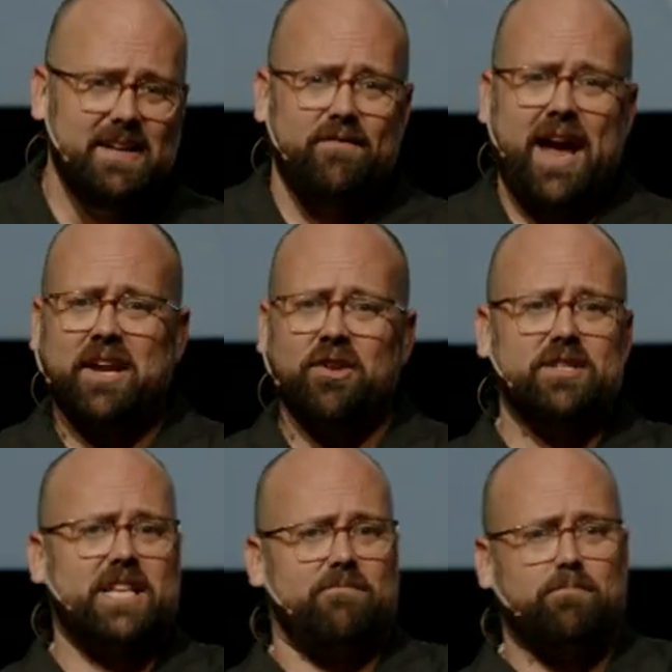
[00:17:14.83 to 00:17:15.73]

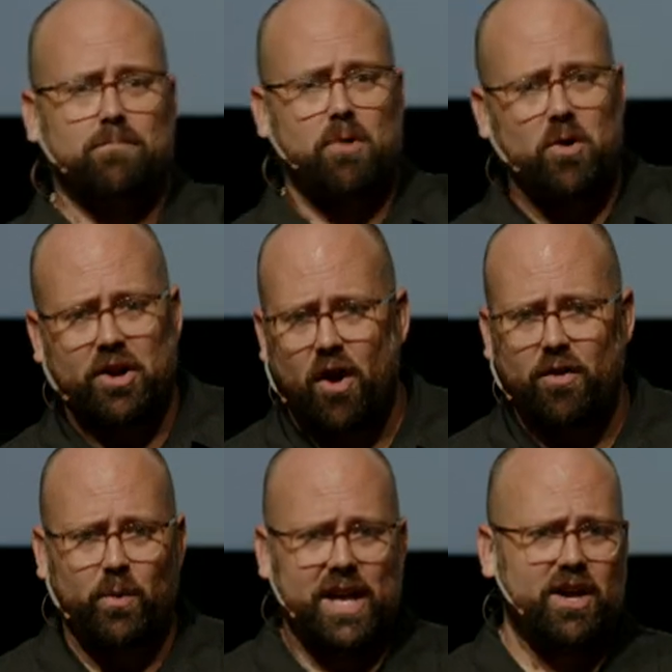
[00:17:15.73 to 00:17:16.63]
Vandals have broken all
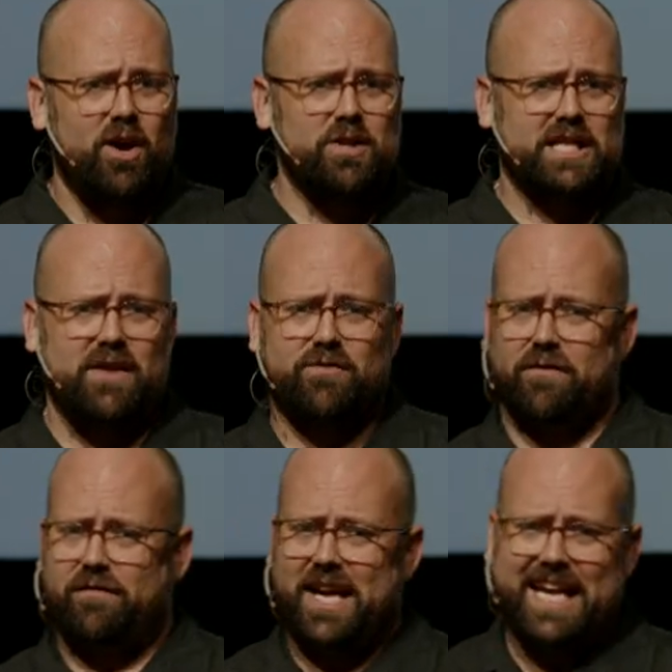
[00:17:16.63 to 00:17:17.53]
the windows and they've
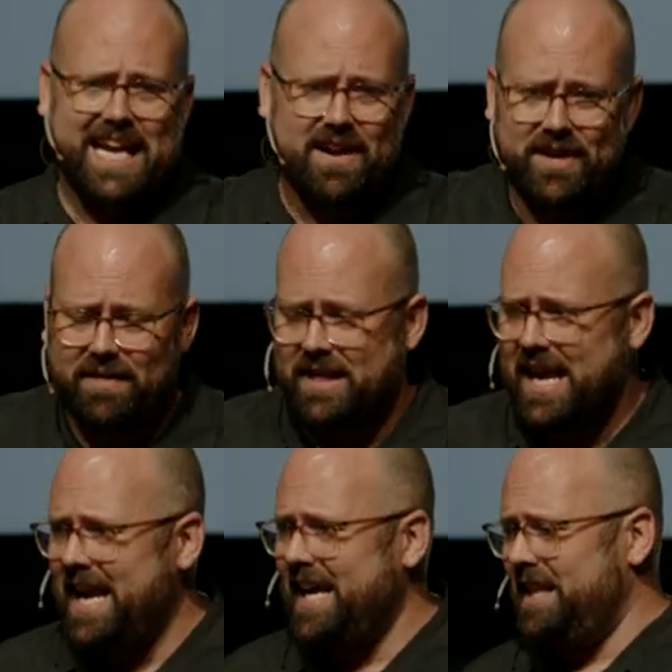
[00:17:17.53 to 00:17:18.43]
graffitied everything,